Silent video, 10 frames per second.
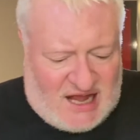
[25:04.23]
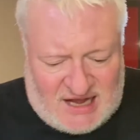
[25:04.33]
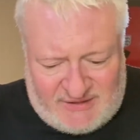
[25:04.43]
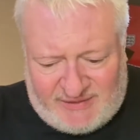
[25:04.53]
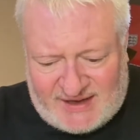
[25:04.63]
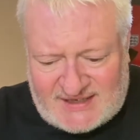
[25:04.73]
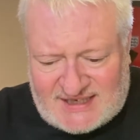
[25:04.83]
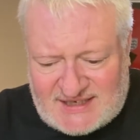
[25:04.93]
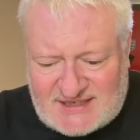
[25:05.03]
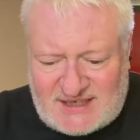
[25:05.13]

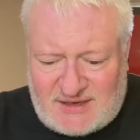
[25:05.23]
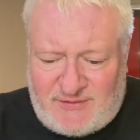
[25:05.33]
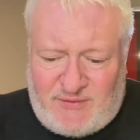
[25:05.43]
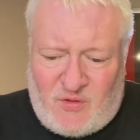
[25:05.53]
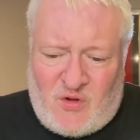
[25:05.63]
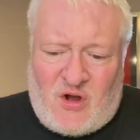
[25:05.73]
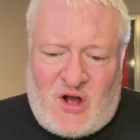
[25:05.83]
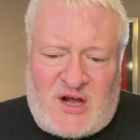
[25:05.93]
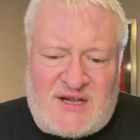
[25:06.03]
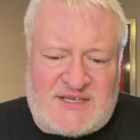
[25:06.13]
Fantastic
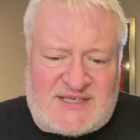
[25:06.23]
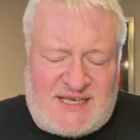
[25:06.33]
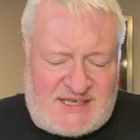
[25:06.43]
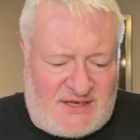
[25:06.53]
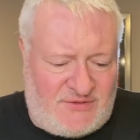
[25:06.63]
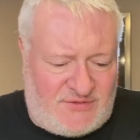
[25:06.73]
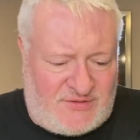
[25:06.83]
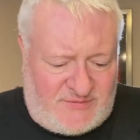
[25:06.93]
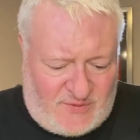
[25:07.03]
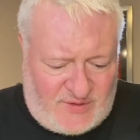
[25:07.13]
Four
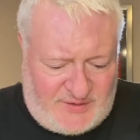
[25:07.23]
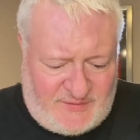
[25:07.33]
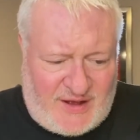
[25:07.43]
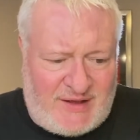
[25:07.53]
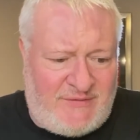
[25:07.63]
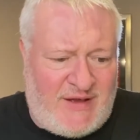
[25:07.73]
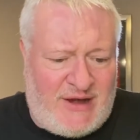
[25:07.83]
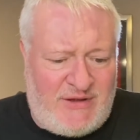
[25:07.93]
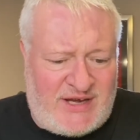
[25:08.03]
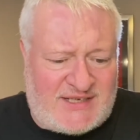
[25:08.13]
645
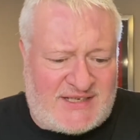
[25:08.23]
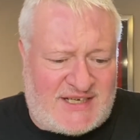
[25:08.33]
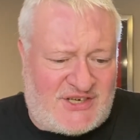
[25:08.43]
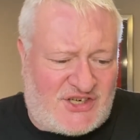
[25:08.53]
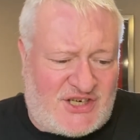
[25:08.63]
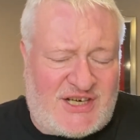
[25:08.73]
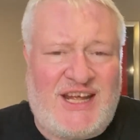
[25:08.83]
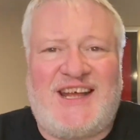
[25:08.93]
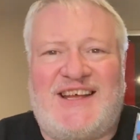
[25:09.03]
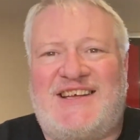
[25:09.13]
Variant Edition.
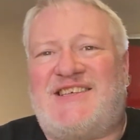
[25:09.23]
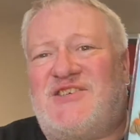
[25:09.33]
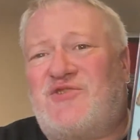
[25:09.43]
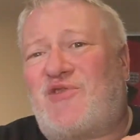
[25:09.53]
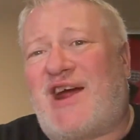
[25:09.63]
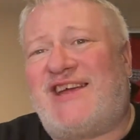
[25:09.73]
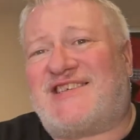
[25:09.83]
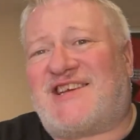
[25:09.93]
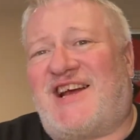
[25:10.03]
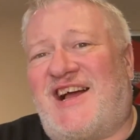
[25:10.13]
This is
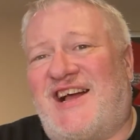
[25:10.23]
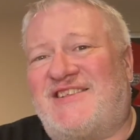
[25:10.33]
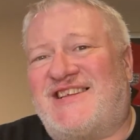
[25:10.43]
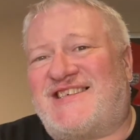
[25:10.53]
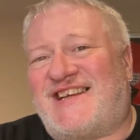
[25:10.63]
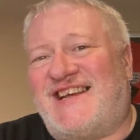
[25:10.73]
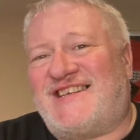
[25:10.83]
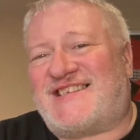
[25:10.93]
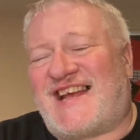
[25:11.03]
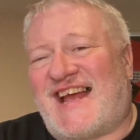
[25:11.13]
great. This
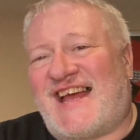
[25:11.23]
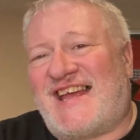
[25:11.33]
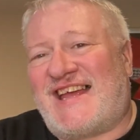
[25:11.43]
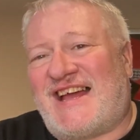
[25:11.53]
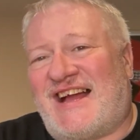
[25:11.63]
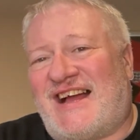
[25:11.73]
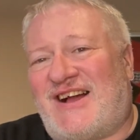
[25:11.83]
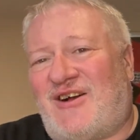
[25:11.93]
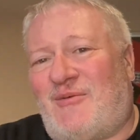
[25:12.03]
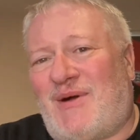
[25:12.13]
is a
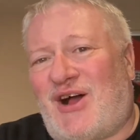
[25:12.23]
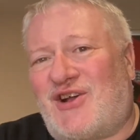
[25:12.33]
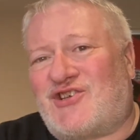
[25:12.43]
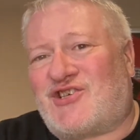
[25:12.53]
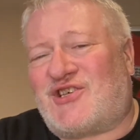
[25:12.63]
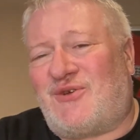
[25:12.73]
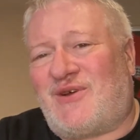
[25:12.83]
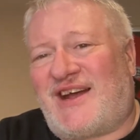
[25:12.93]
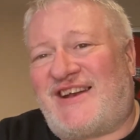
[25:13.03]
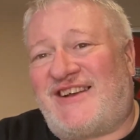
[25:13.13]
homage to
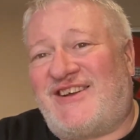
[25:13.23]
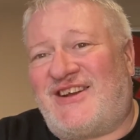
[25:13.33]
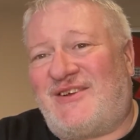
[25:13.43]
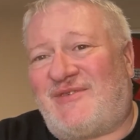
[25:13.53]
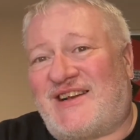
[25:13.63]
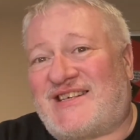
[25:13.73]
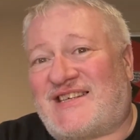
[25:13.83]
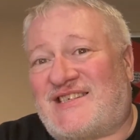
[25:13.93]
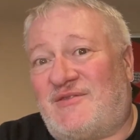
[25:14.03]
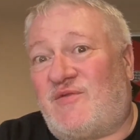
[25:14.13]
an early
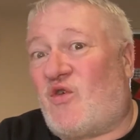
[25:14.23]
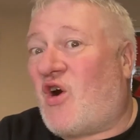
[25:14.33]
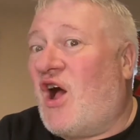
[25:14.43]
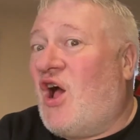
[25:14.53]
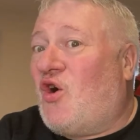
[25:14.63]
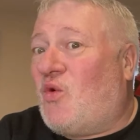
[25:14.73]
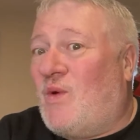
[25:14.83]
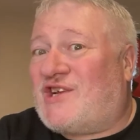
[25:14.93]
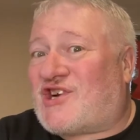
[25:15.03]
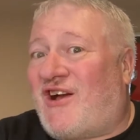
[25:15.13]
Fantastic Four,
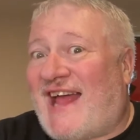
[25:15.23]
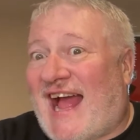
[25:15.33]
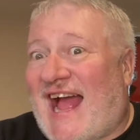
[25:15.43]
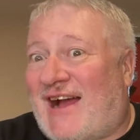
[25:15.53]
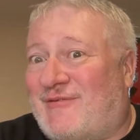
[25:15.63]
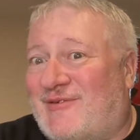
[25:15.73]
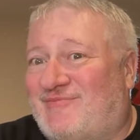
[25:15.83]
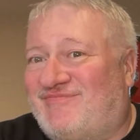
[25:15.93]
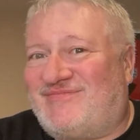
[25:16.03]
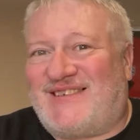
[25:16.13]
which I have.
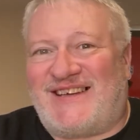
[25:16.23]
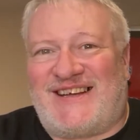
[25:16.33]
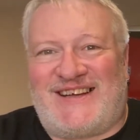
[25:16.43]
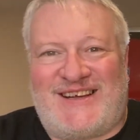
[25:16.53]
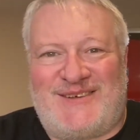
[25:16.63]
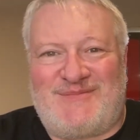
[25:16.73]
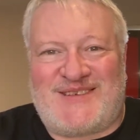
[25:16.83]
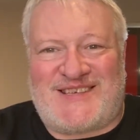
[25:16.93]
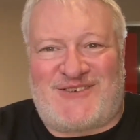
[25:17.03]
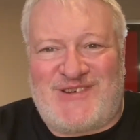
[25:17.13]

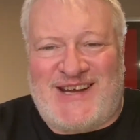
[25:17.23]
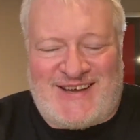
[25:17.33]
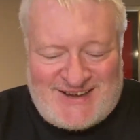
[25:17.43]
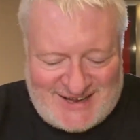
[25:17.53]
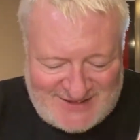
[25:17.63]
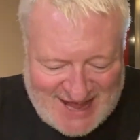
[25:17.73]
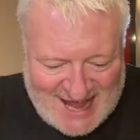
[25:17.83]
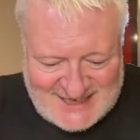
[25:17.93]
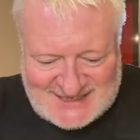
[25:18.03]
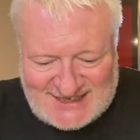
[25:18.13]
So really like that.